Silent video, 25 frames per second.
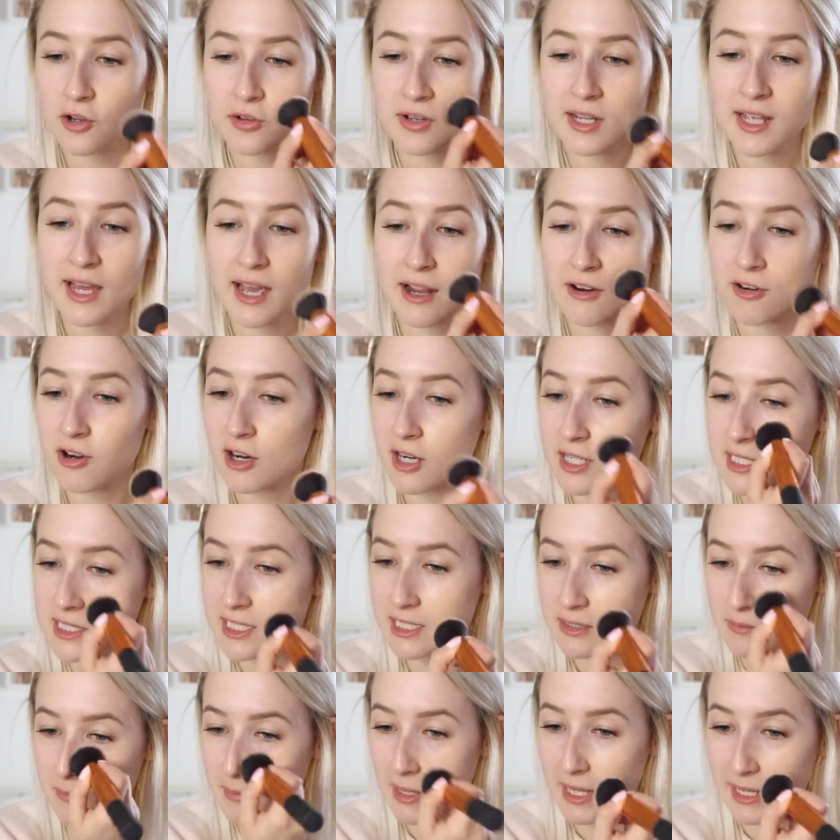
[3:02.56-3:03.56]
only error I
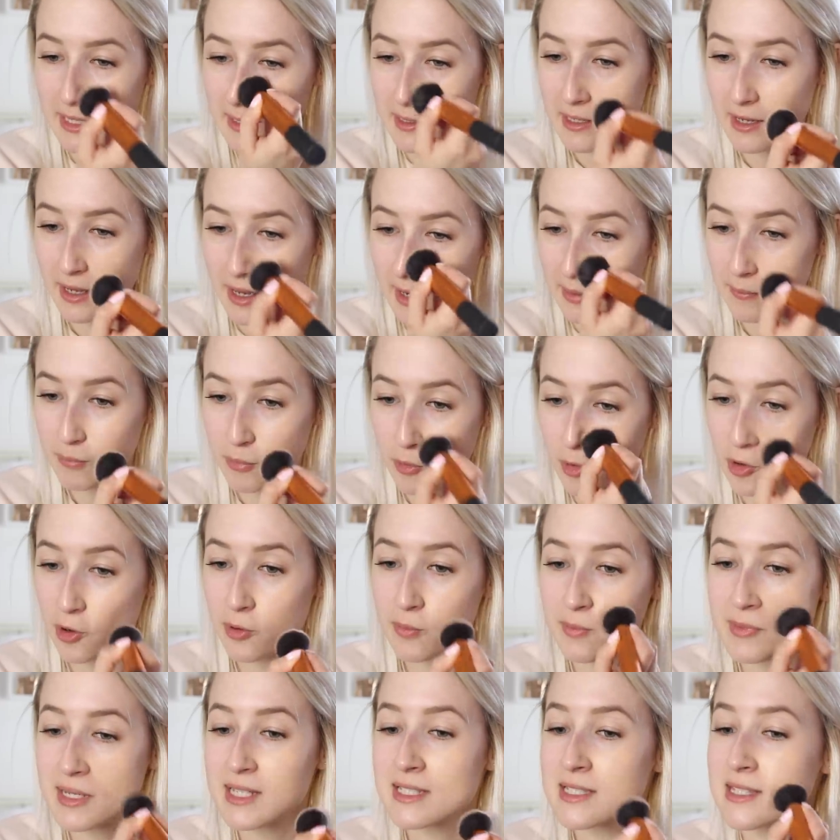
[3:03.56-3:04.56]
did make at
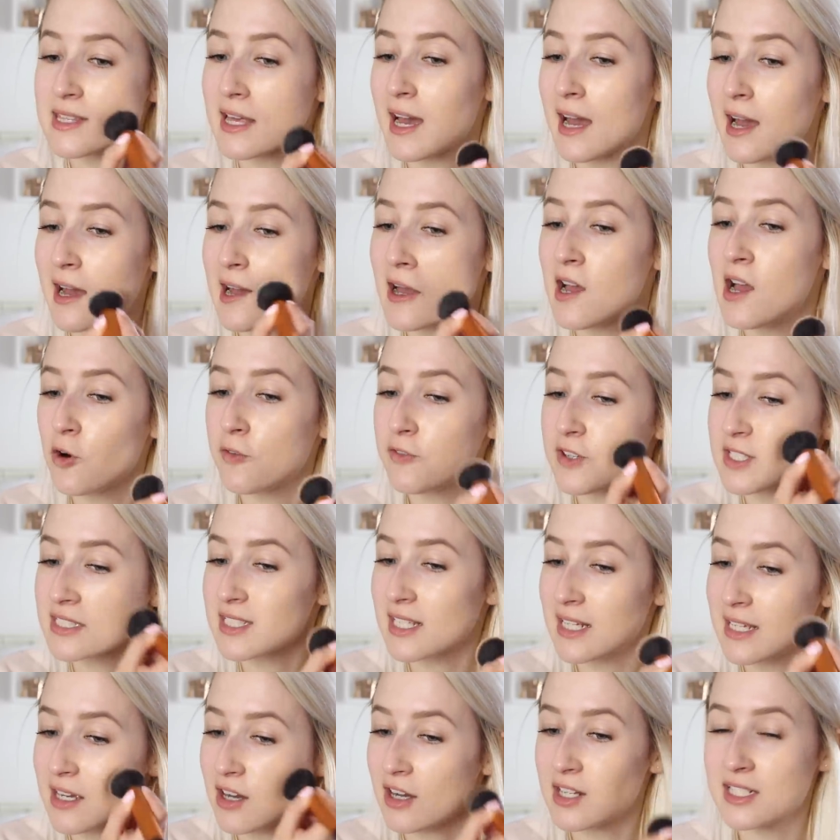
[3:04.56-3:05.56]
prom is that
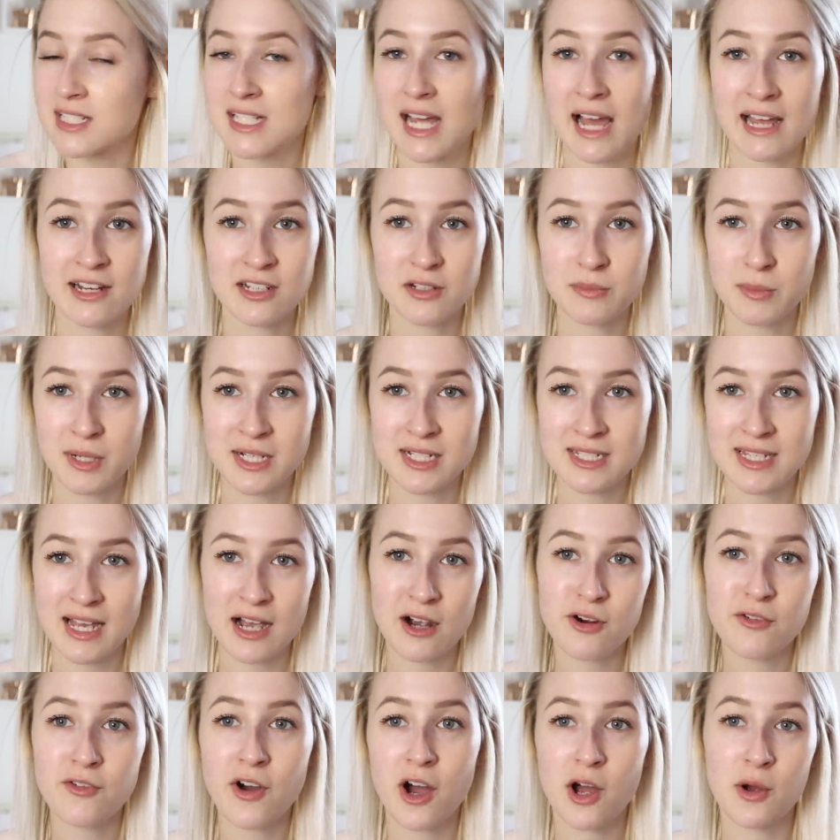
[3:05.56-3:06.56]
obviously I tanned
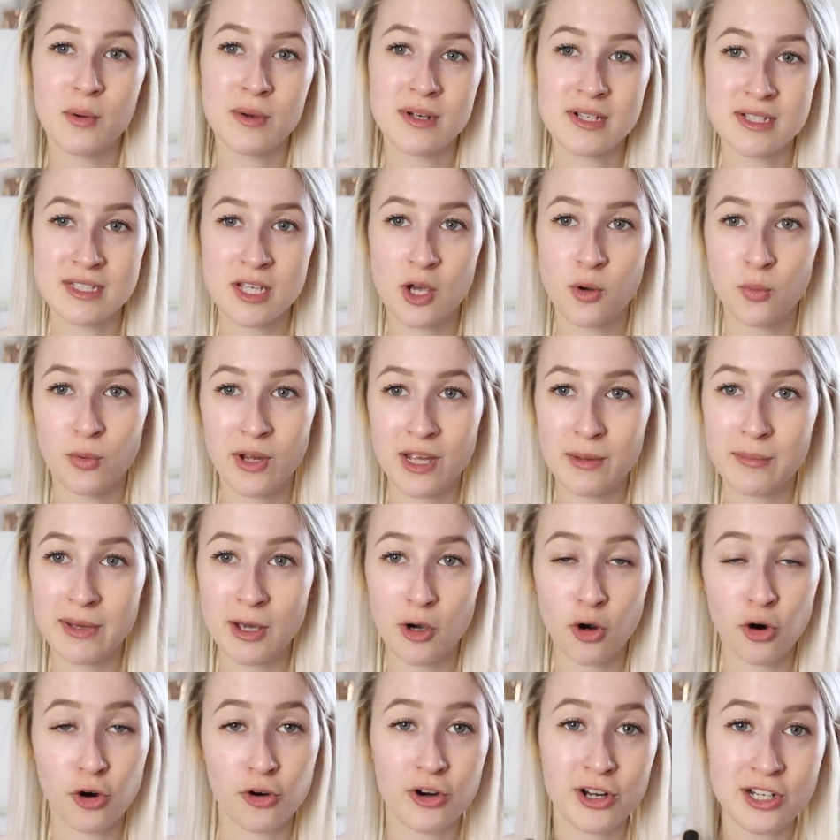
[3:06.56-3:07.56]
myself. I was a wee
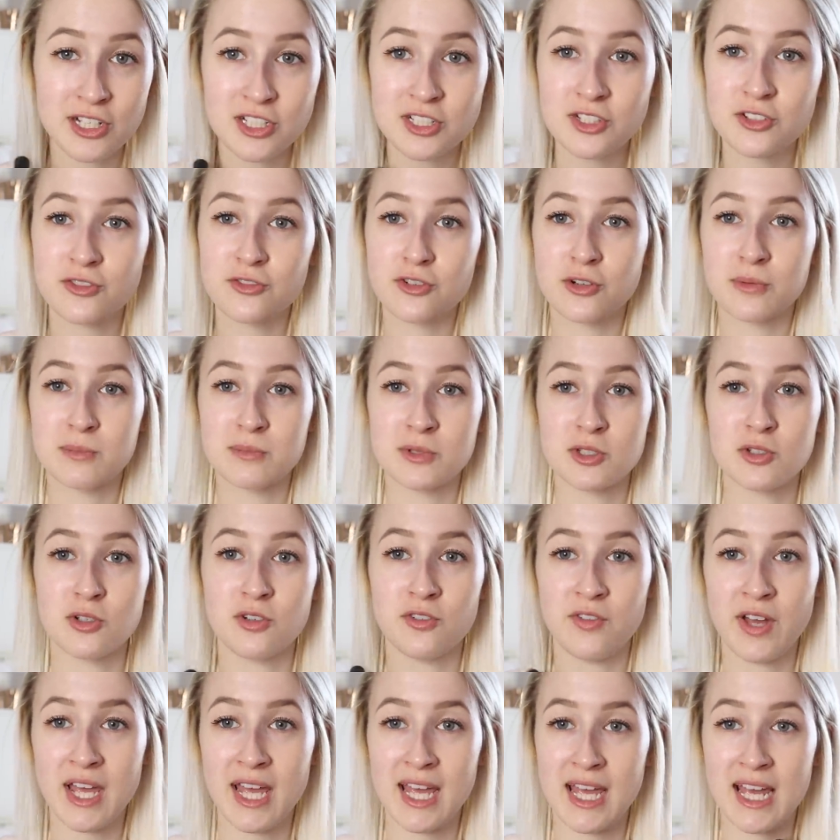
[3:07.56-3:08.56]
bit orange from
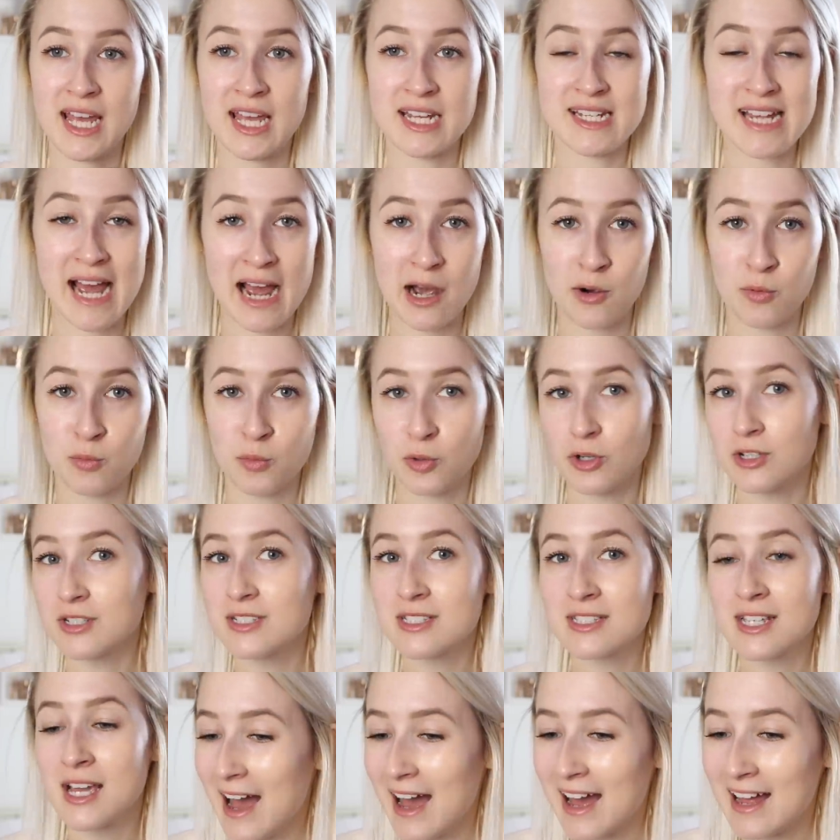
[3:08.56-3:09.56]
sort of here
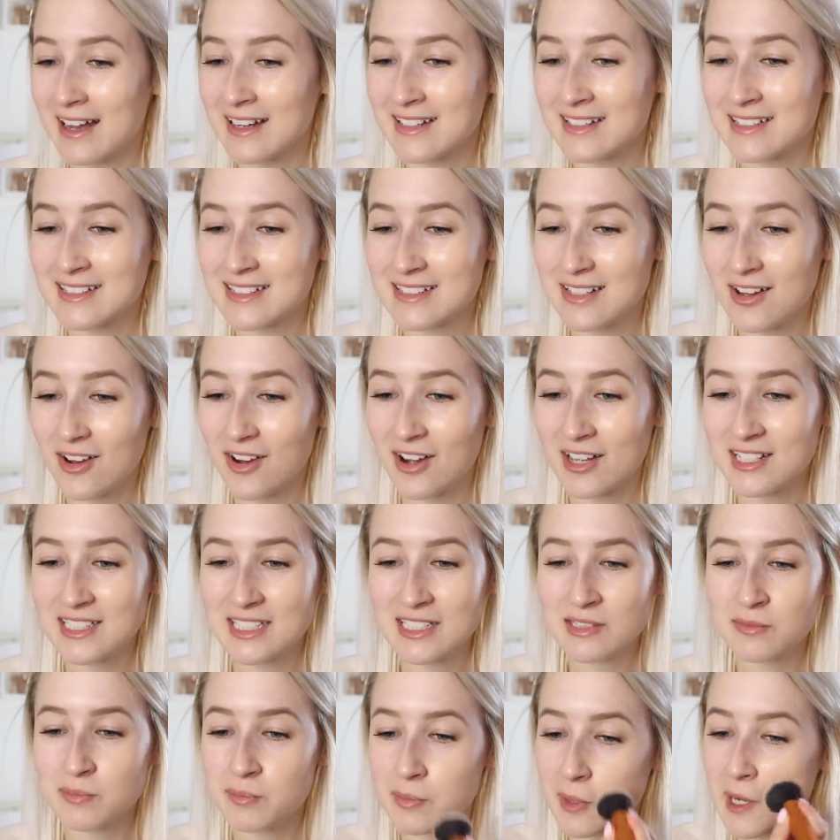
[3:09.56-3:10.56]
downwards and I
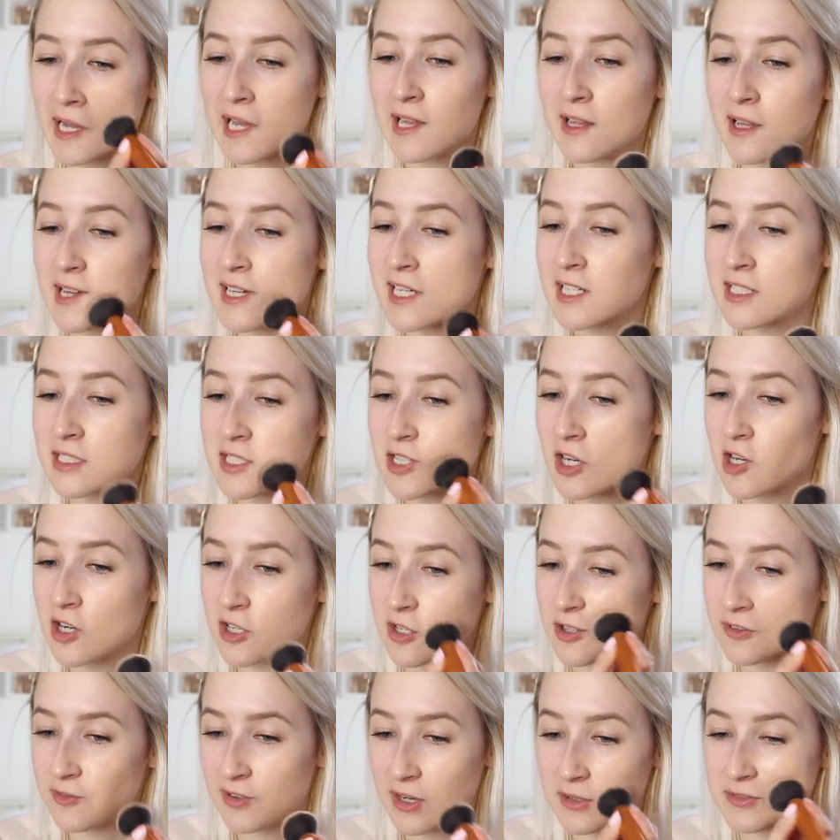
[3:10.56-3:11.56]
didn't buy like a
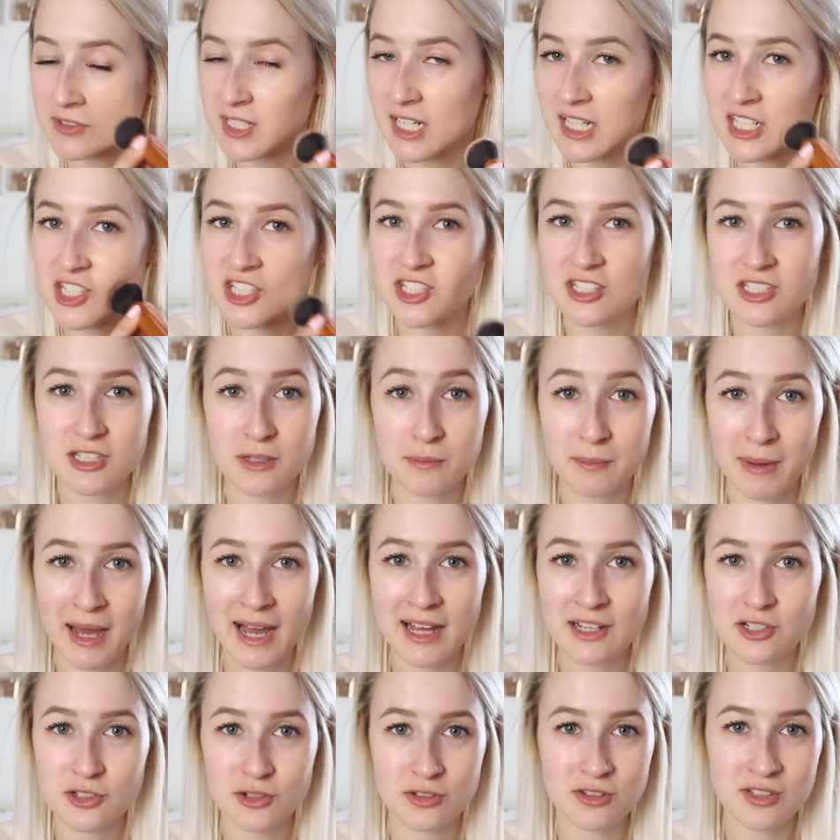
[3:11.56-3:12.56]
darker foundation to
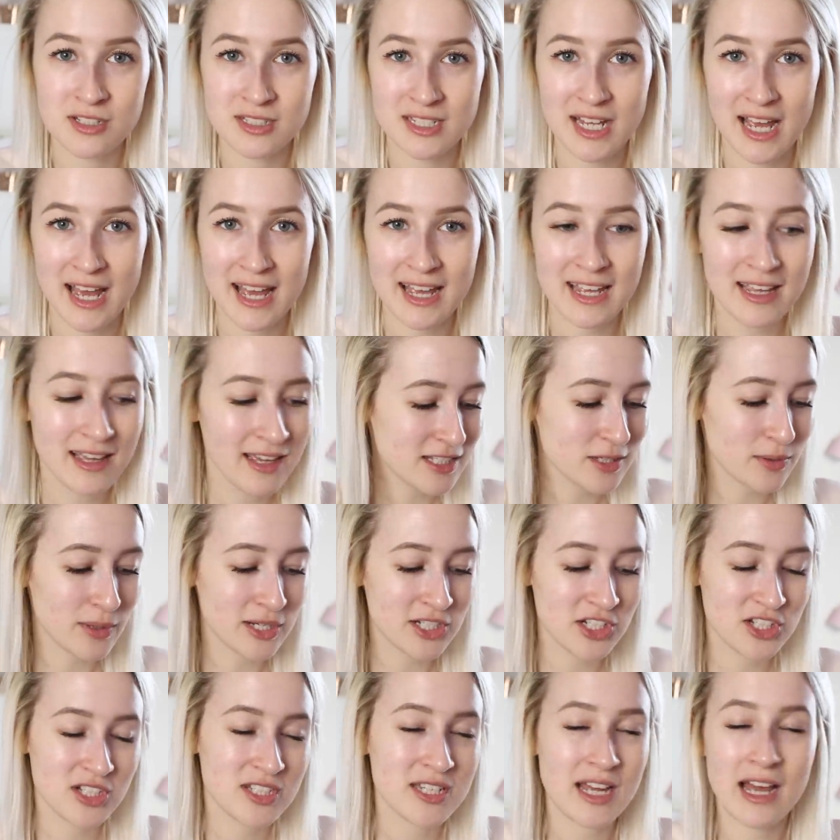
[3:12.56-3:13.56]
match on the day, so
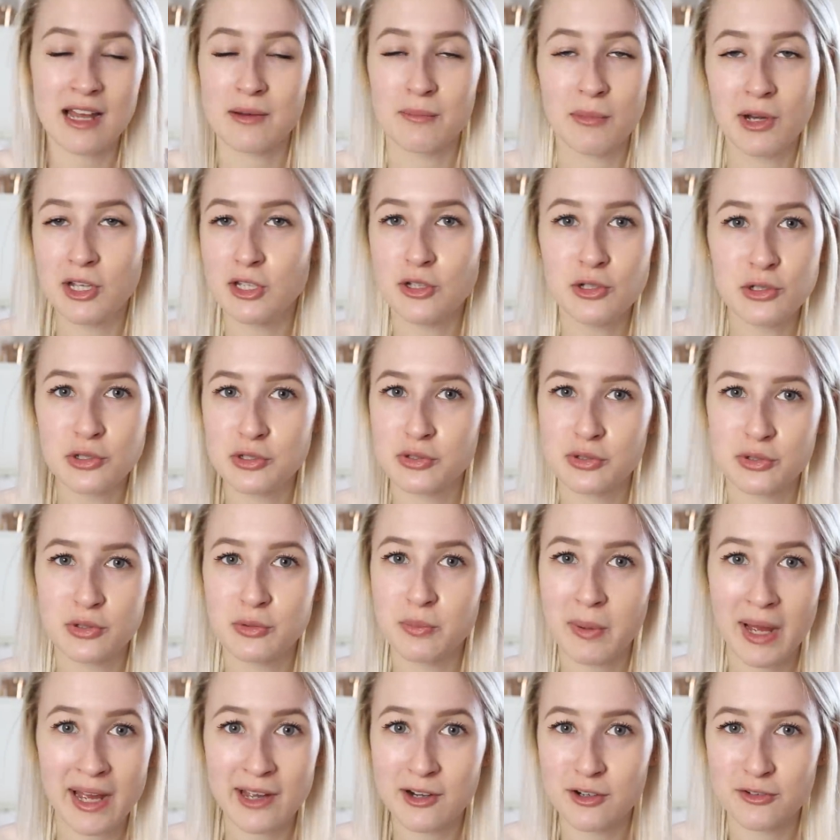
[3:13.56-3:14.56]
I just had my usual
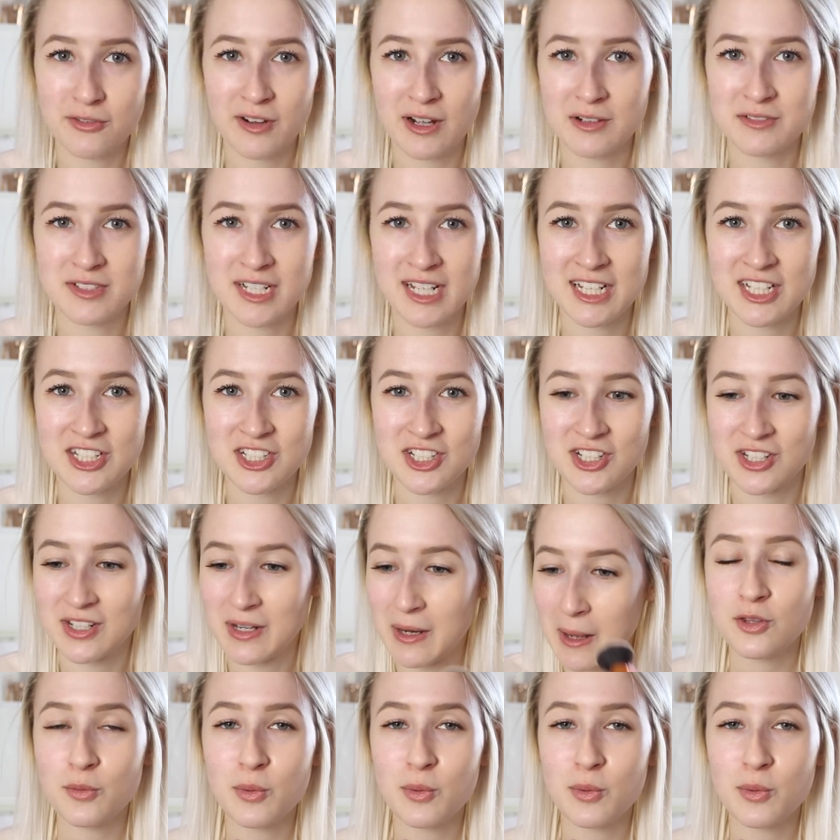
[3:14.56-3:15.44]
pale foundation.